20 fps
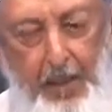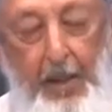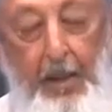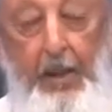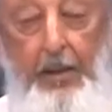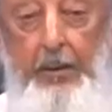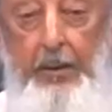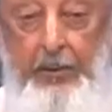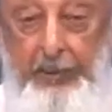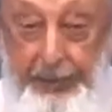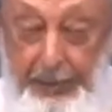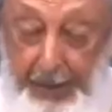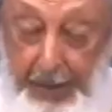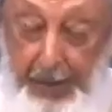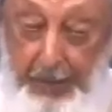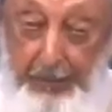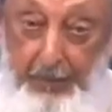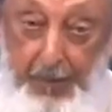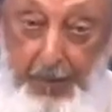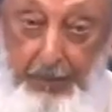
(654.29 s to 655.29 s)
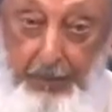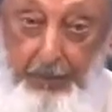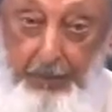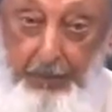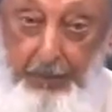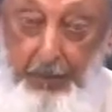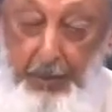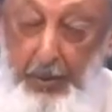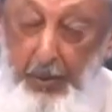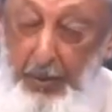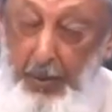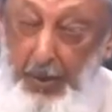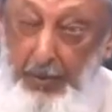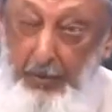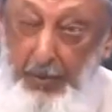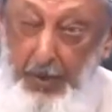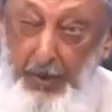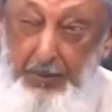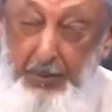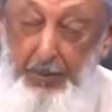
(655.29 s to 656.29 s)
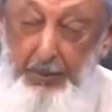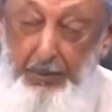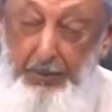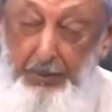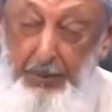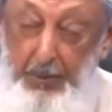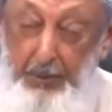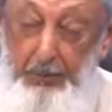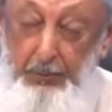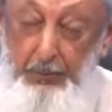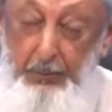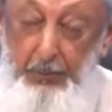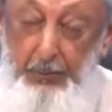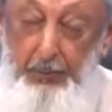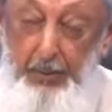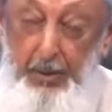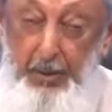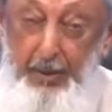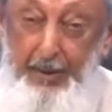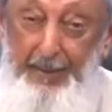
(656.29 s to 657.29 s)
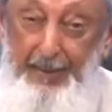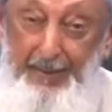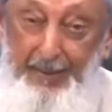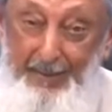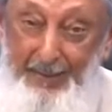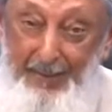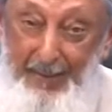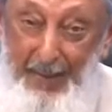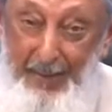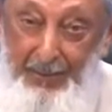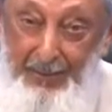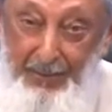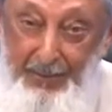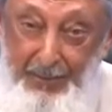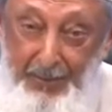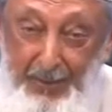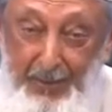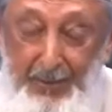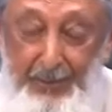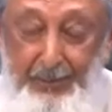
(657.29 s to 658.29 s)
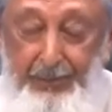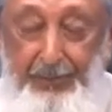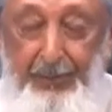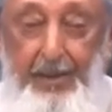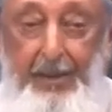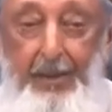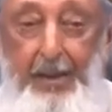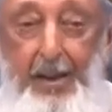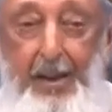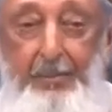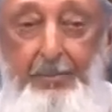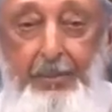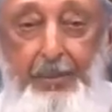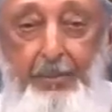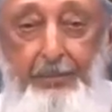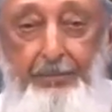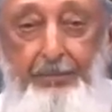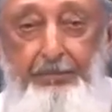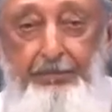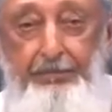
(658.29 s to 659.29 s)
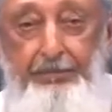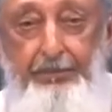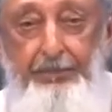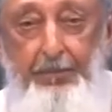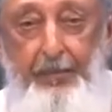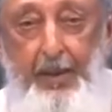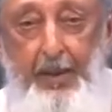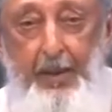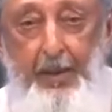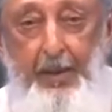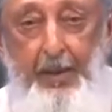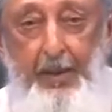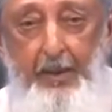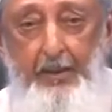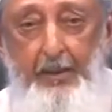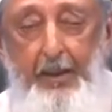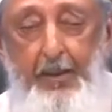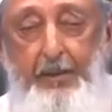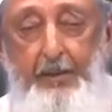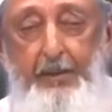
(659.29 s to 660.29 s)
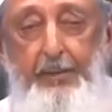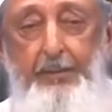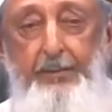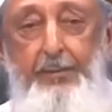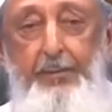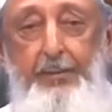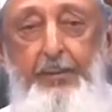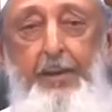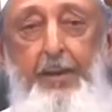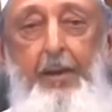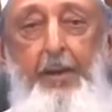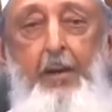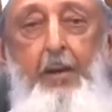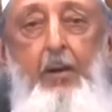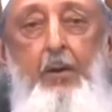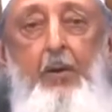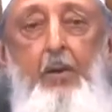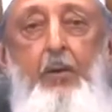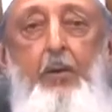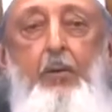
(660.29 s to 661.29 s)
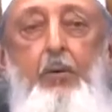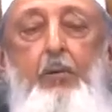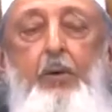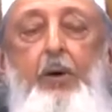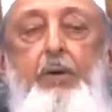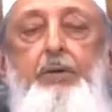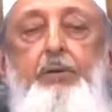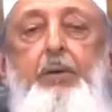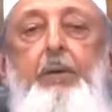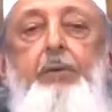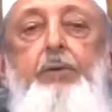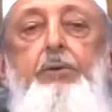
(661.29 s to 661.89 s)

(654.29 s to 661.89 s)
The same month, or maybe it was October, a third thing happened, and that is that Russian